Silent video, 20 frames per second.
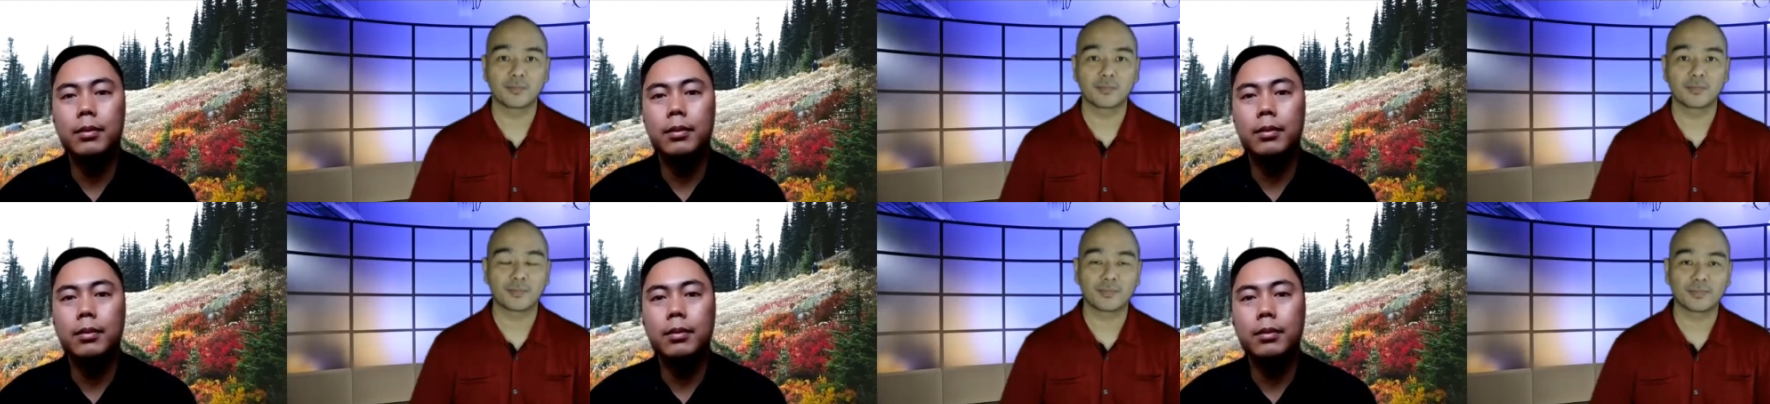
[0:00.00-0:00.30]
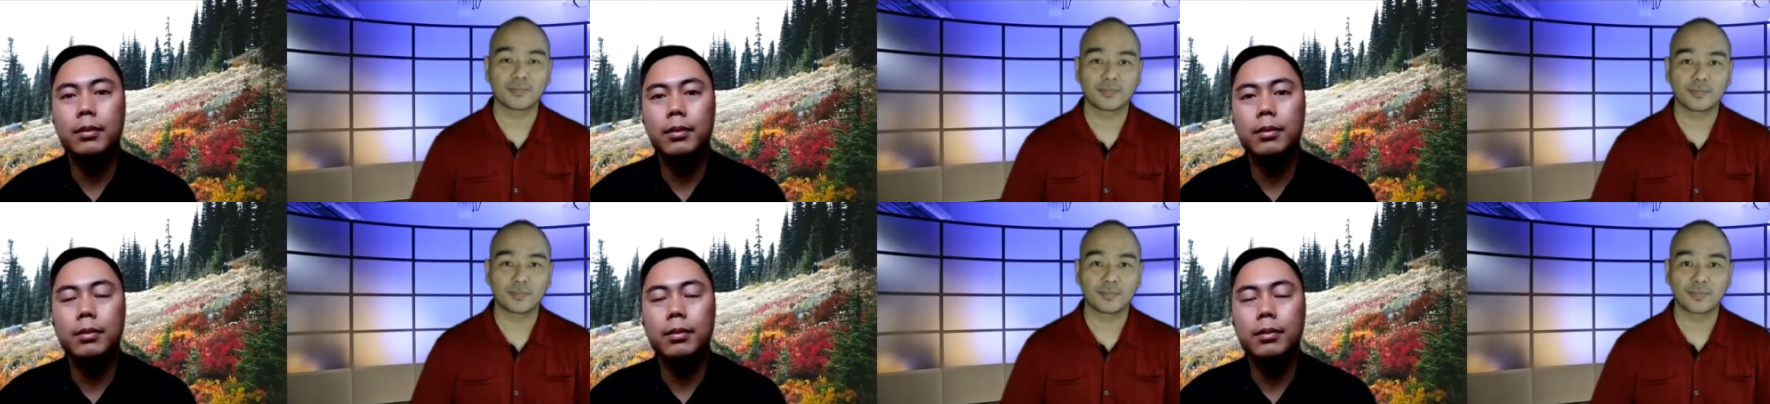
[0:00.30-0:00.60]

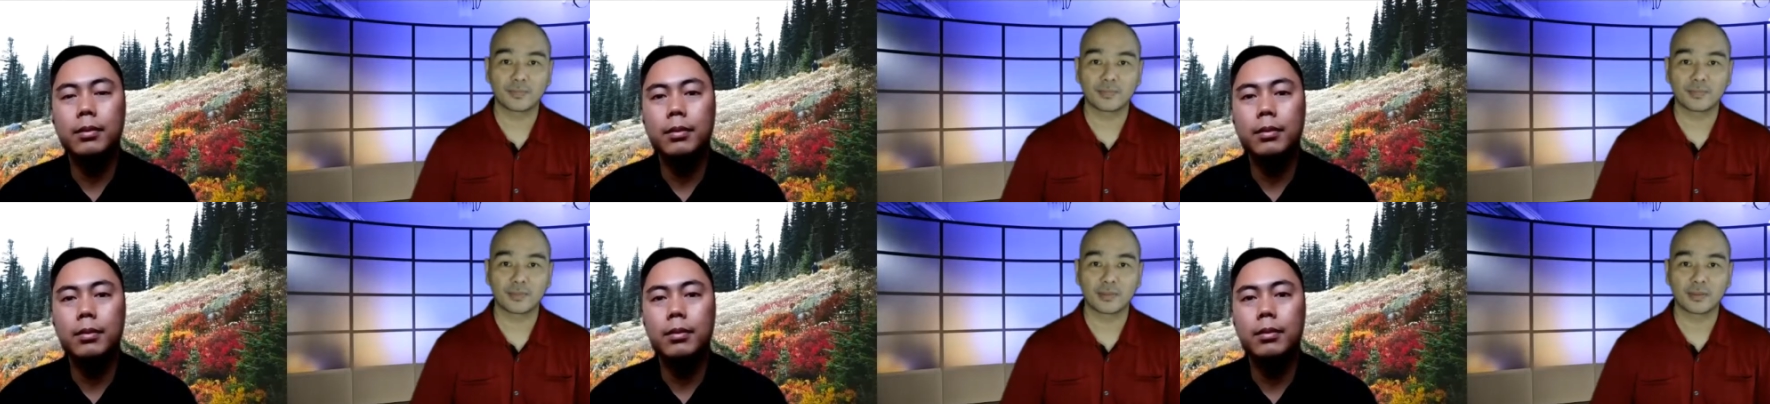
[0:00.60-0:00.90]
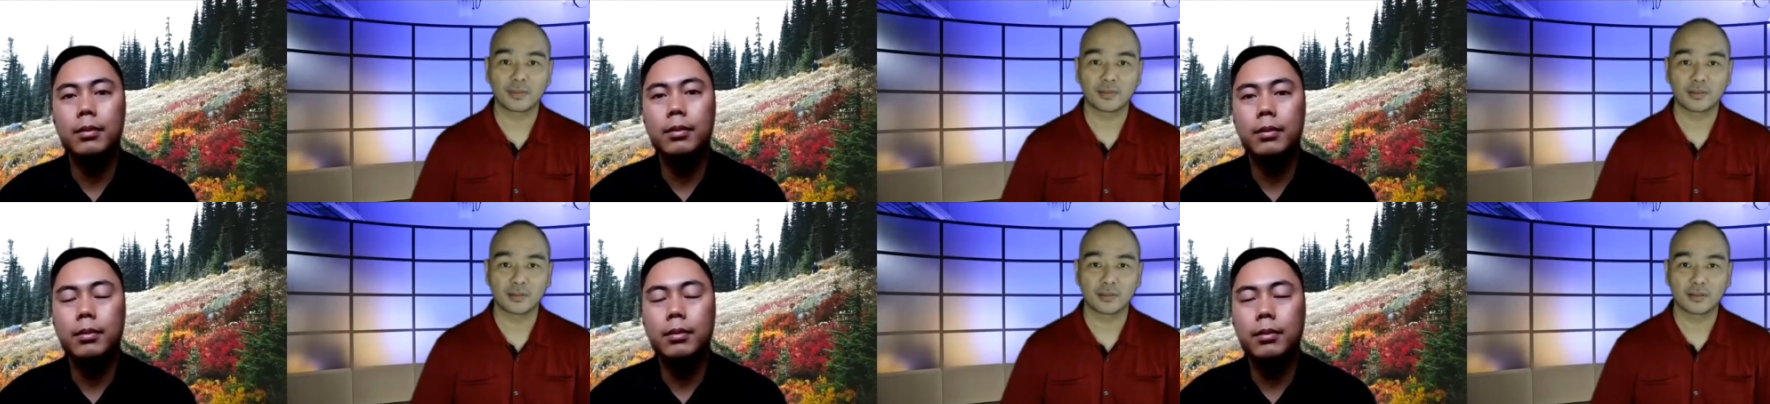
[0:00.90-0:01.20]

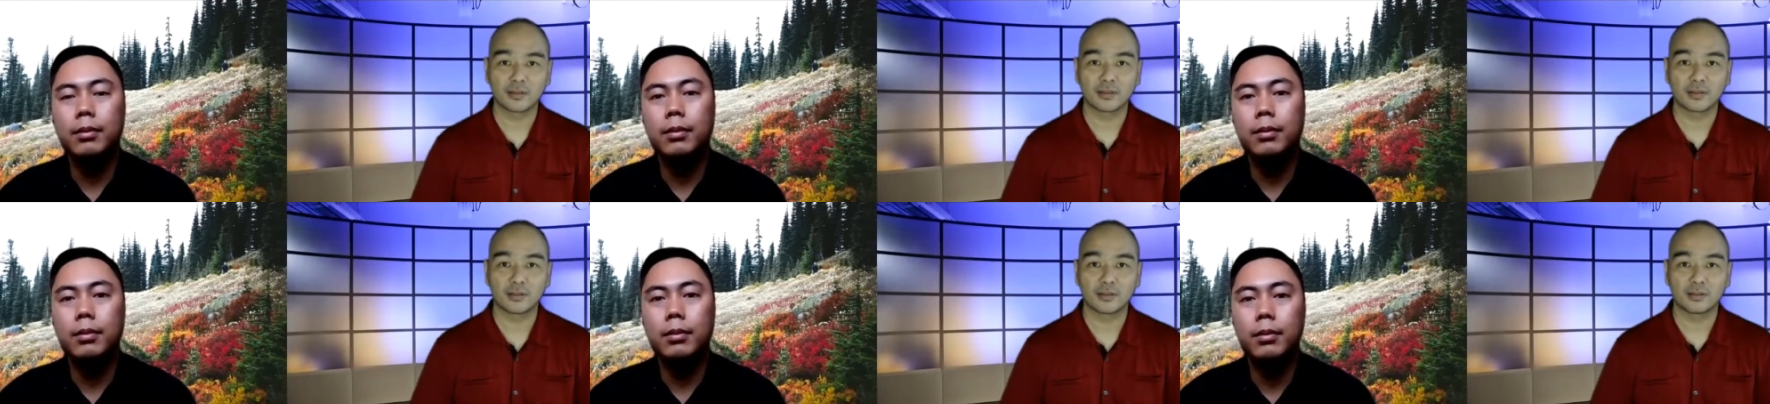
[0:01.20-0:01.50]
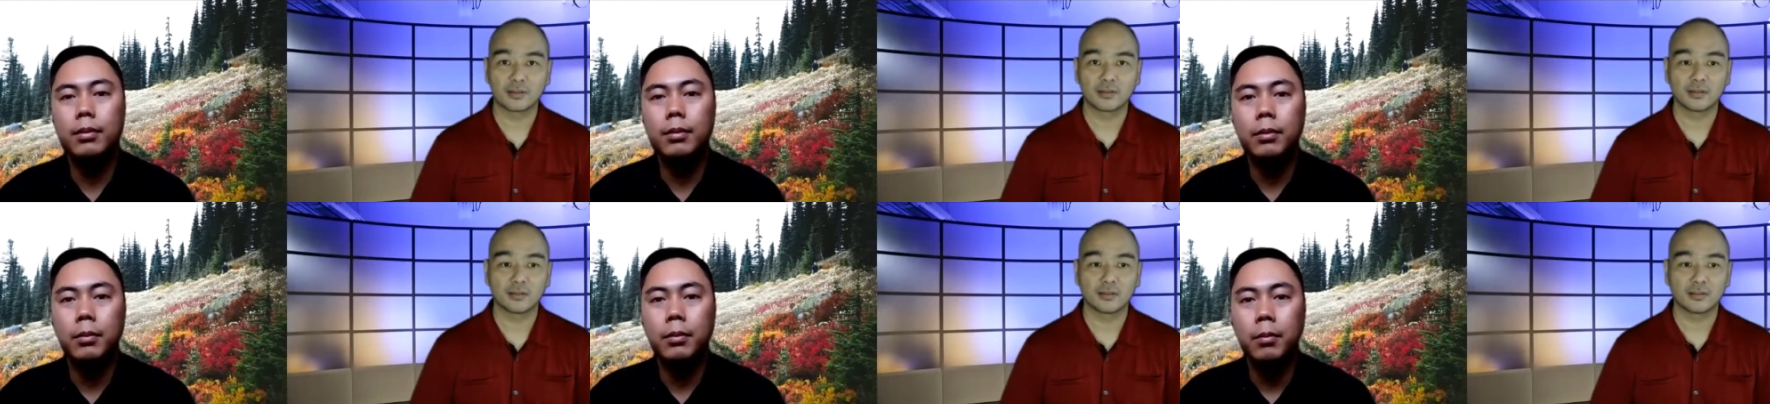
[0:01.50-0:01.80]

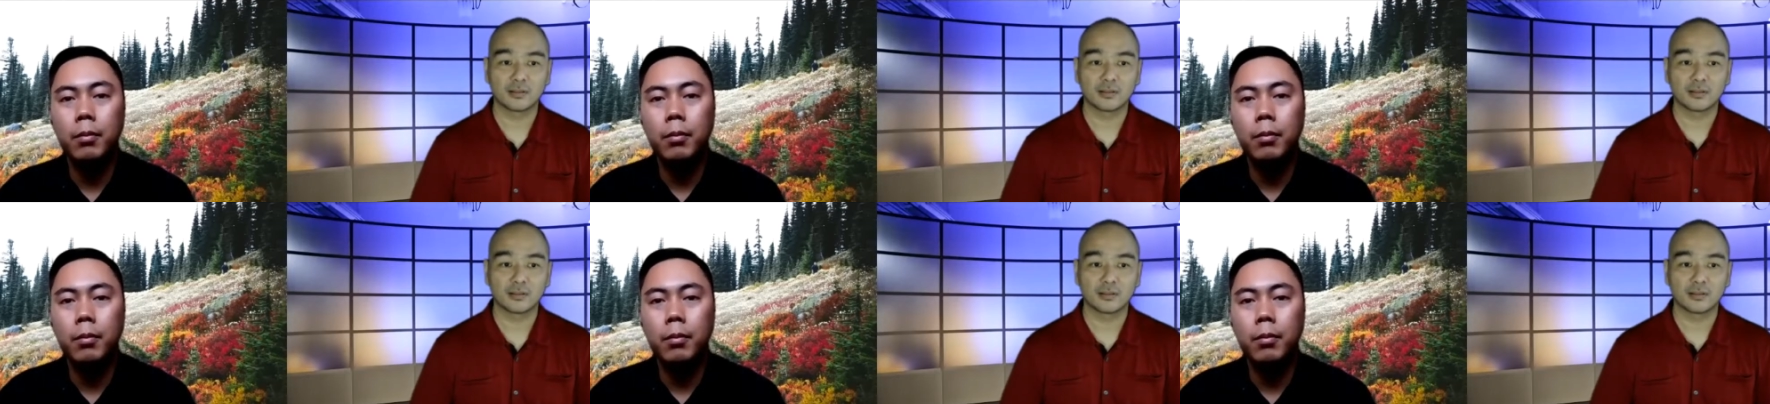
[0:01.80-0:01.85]
(silence)